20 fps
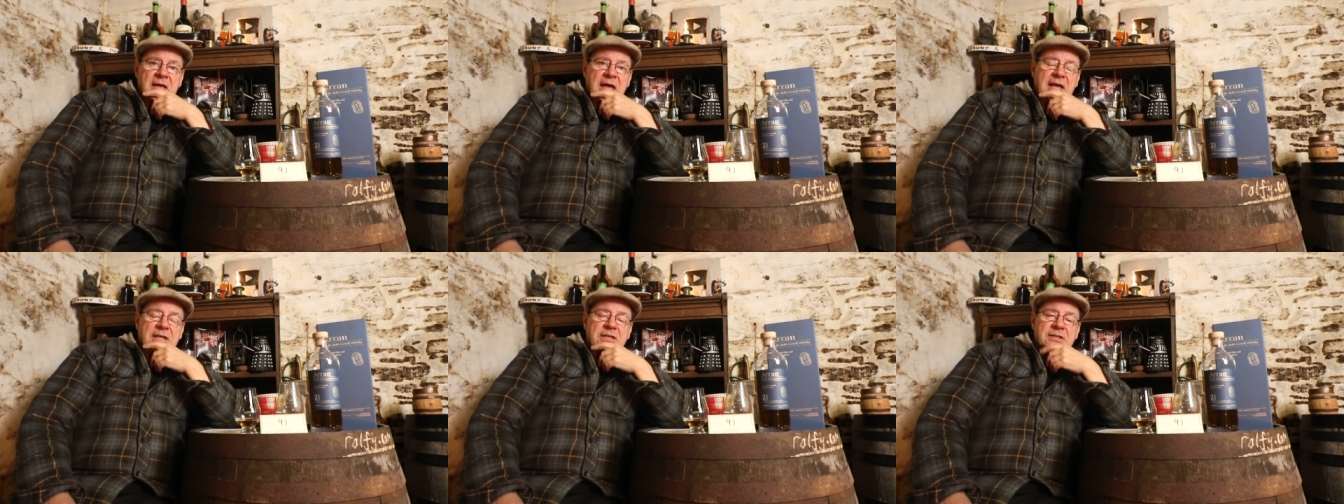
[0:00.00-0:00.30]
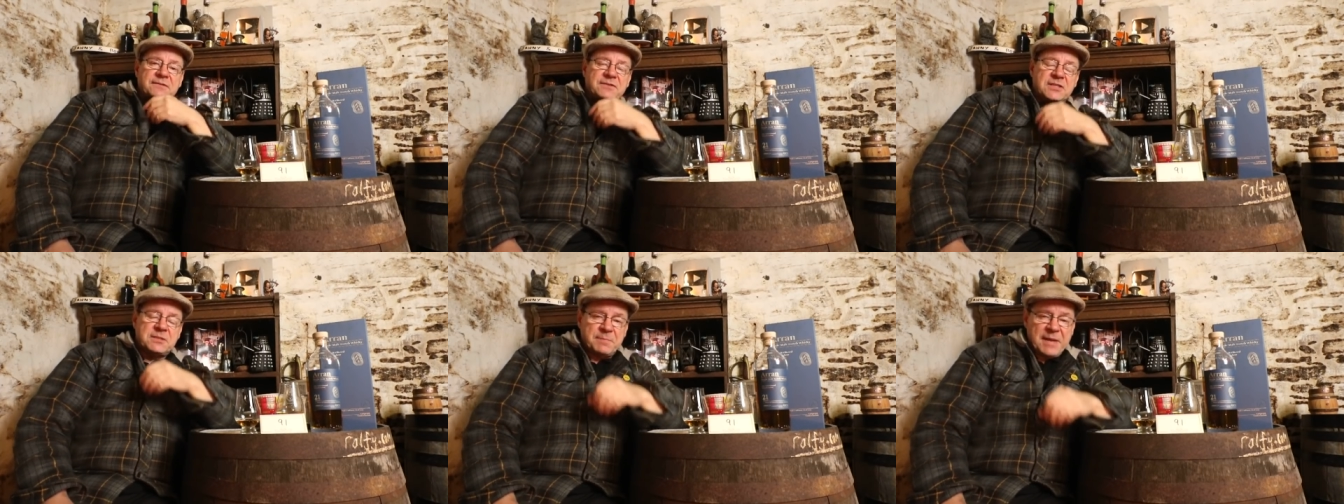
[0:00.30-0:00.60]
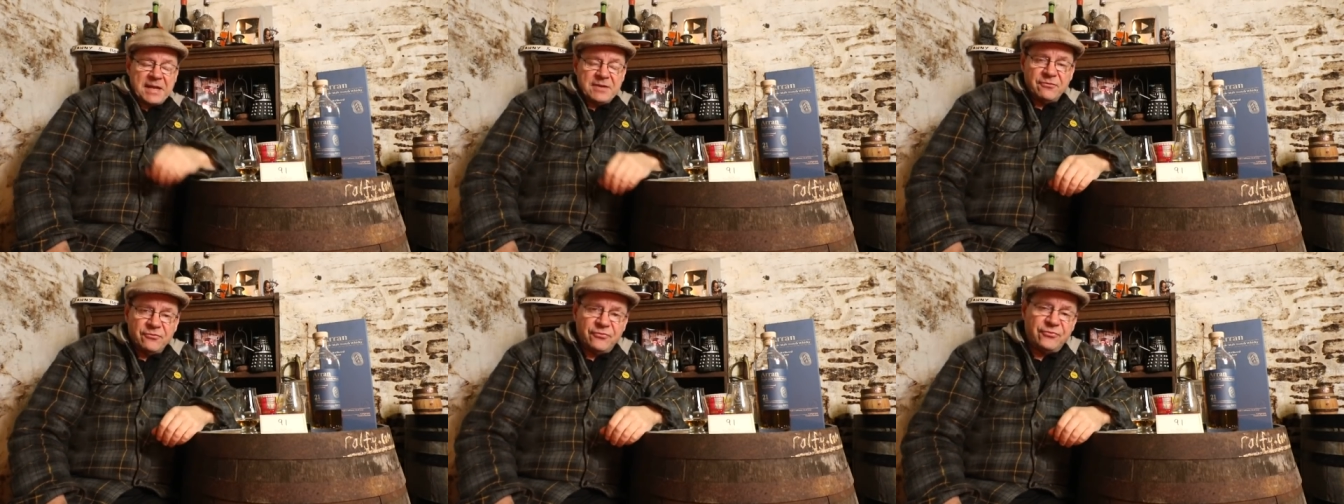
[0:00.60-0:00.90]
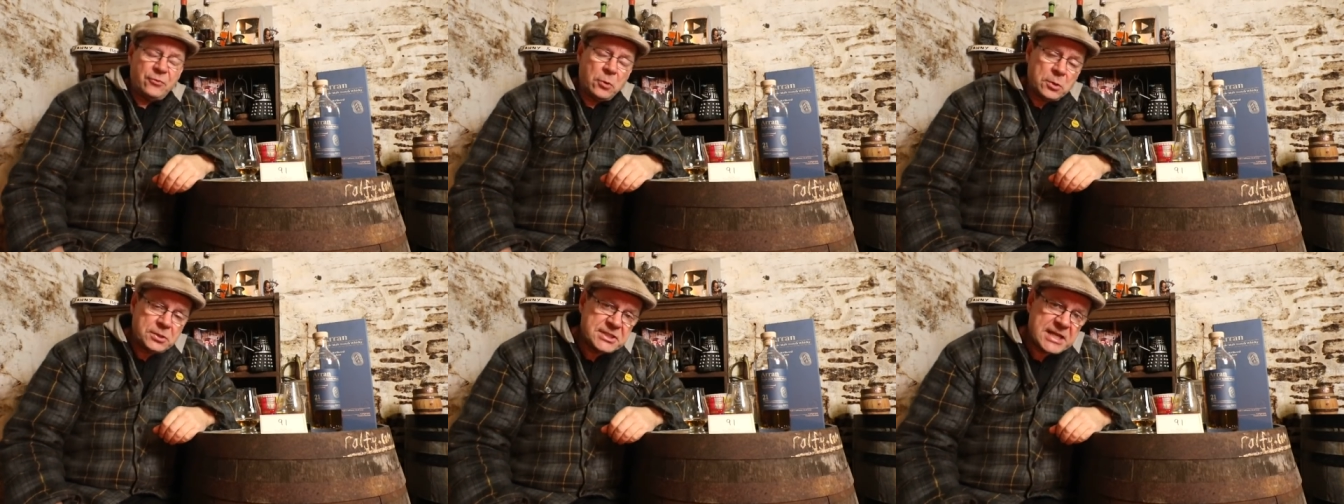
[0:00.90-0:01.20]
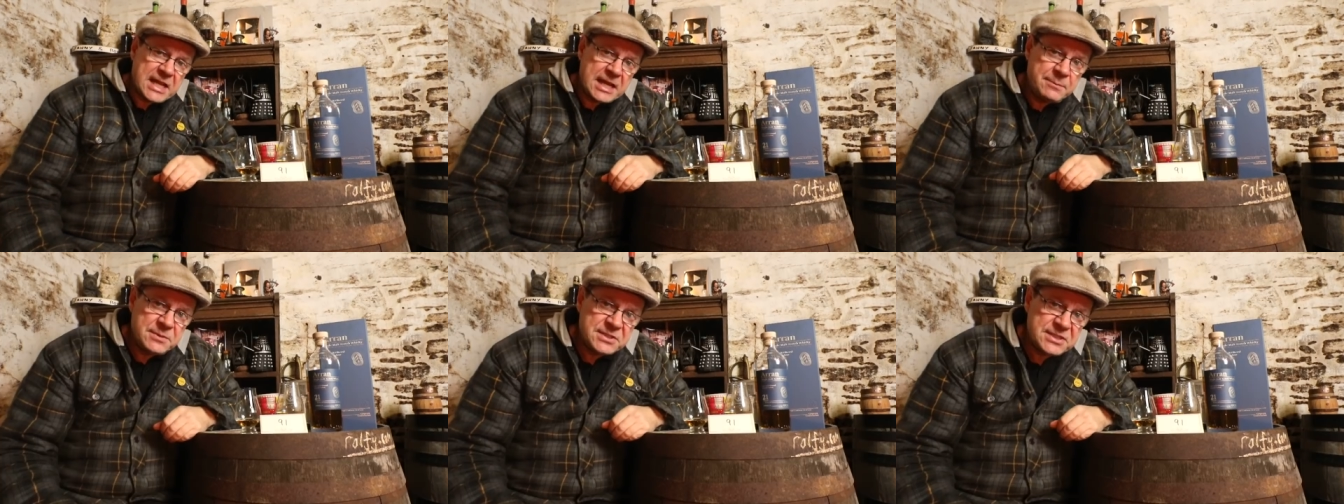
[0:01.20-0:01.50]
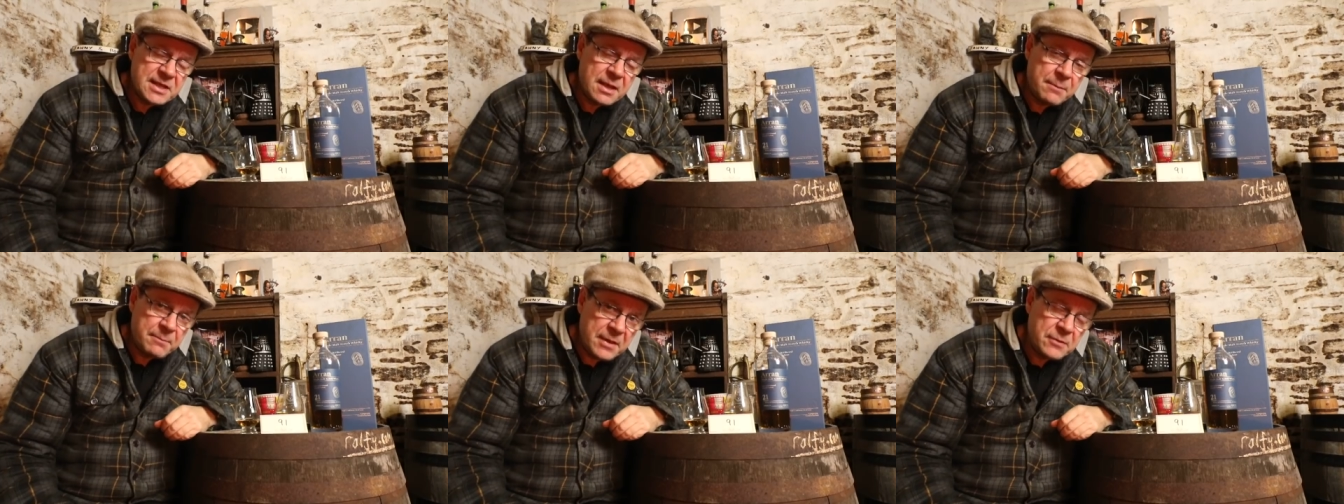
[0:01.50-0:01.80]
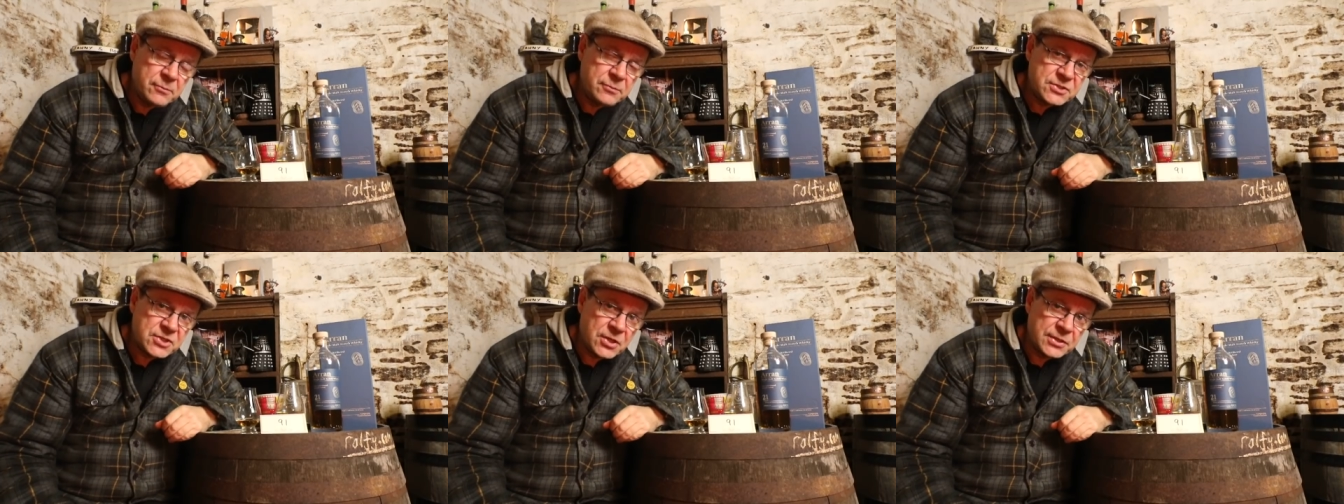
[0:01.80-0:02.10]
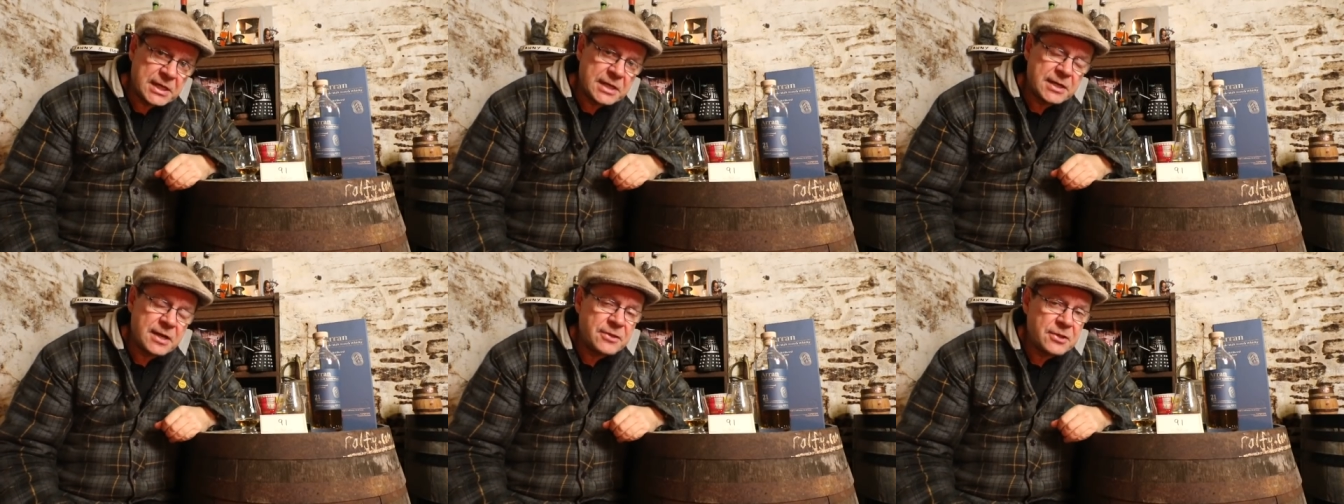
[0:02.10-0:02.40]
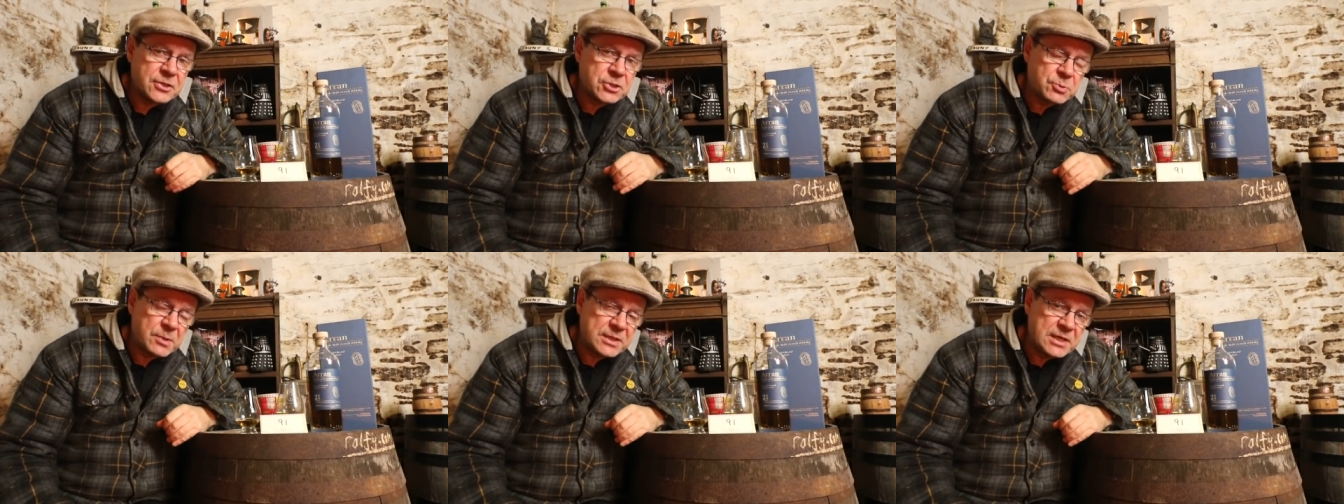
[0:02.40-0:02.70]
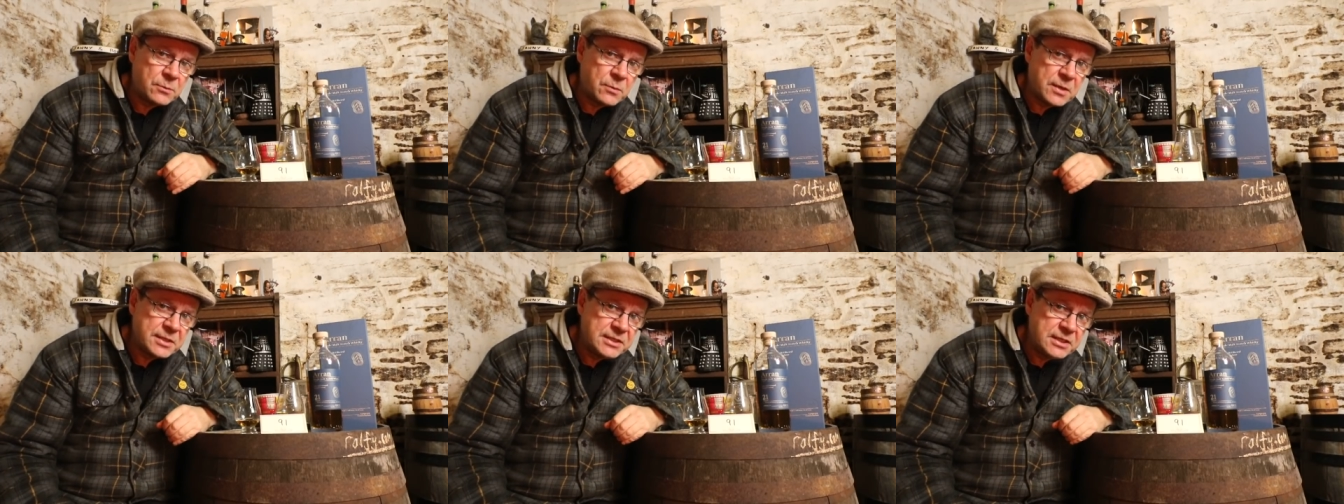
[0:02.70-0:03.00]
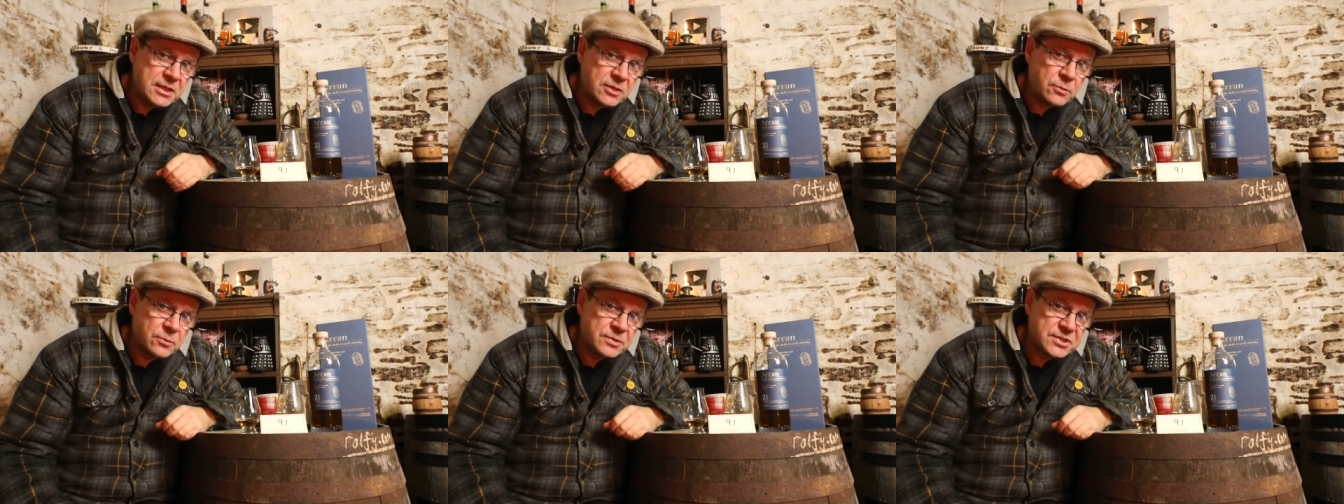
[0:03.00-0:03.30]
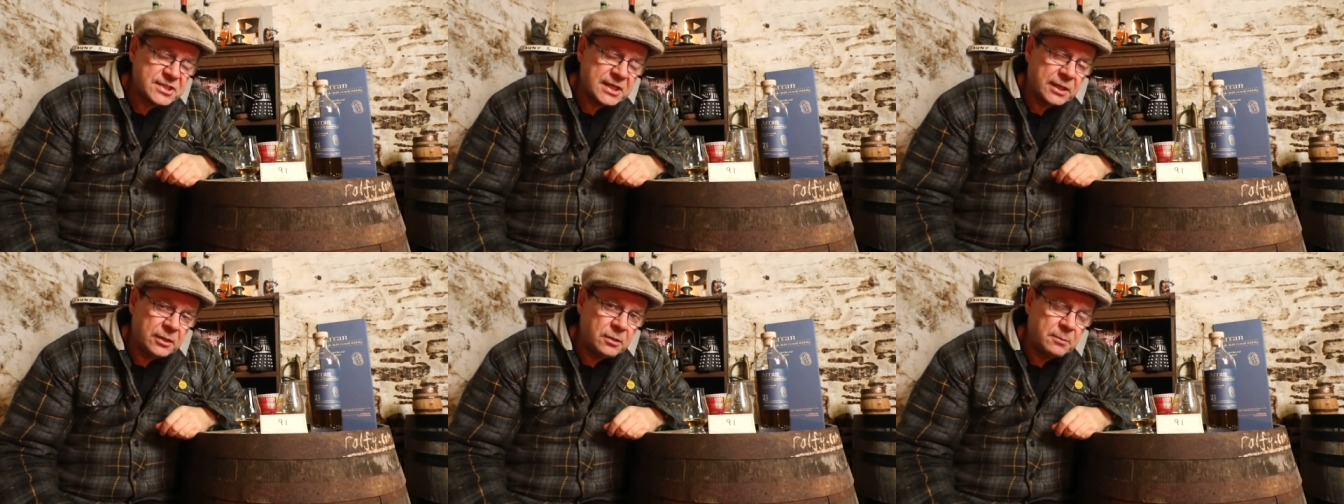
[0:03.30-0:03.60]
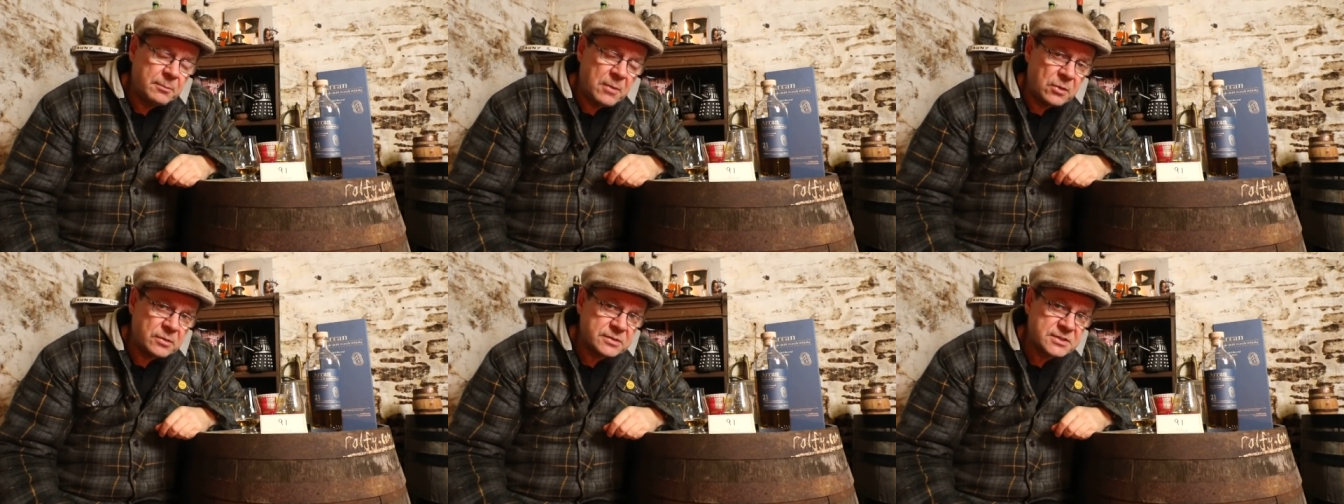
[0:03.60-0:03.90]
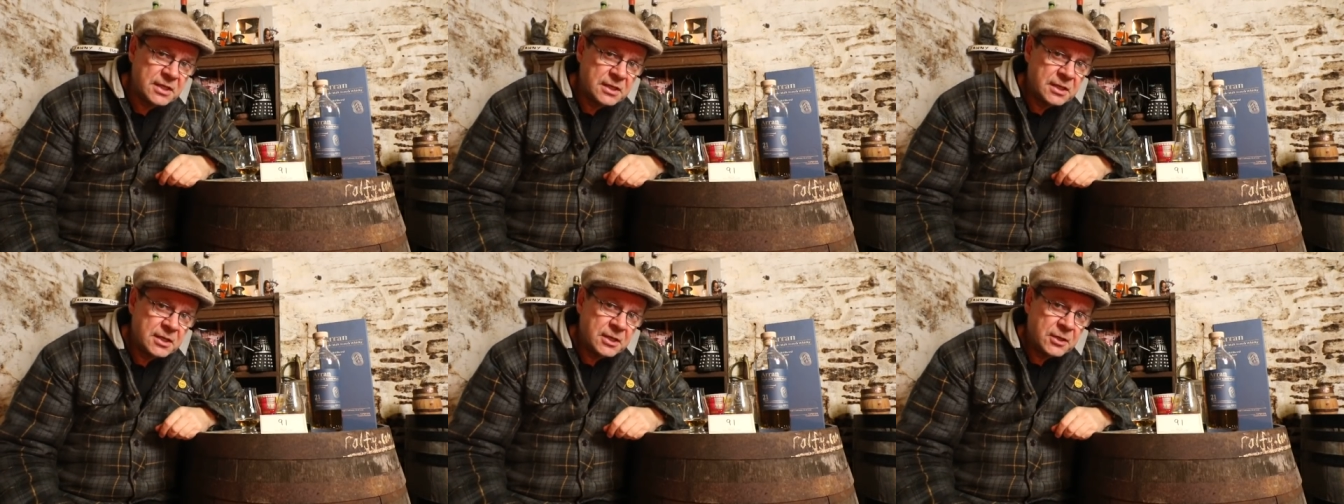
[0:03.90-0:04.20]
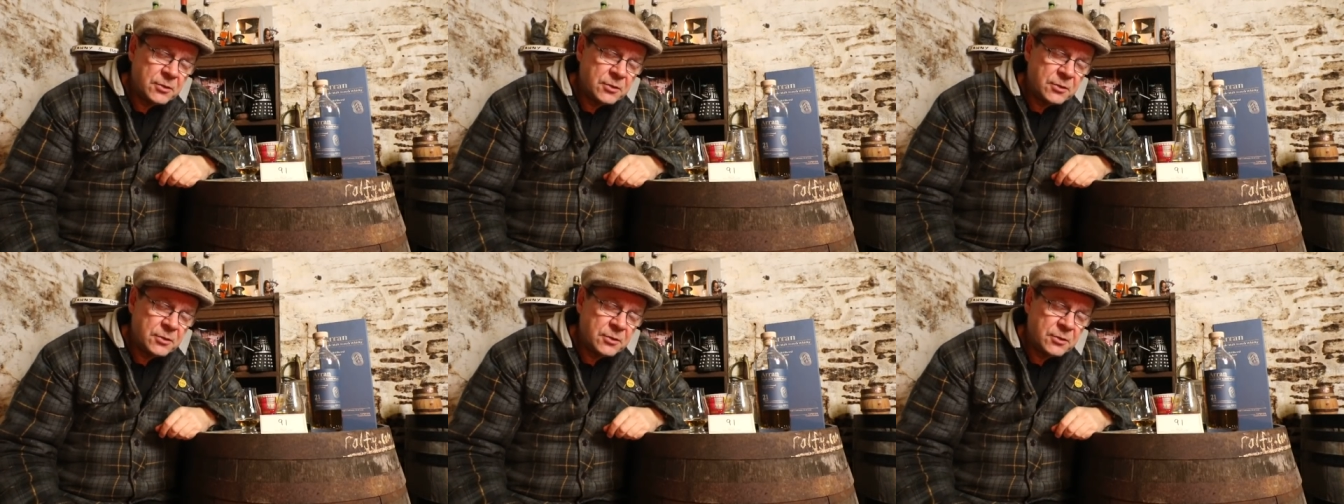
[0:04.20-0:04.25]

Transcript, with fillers: I could have spent four times the amount on another 21 year old single malt,